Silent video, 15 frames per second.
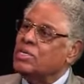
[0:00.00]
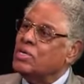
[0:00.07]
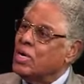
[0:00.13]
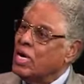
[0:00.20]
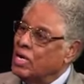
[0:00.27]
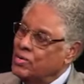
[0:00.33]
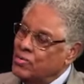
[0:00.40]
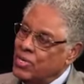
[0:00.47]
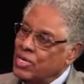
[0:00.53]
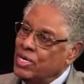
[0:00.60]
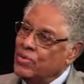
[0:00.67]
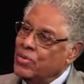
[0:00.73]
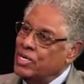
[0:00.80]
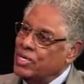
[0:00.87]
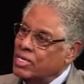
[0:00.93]
You go down where
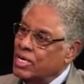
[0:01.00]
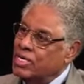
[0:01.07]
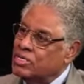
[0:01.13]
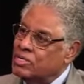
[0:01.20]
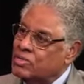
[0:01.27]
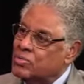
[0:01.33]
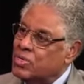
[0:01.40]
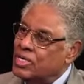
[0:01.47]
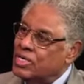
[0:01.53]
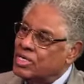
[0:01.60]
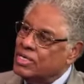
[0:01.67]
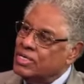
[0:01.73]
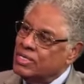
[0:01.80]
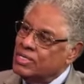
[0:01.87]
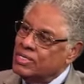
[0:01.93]
your cousin's working.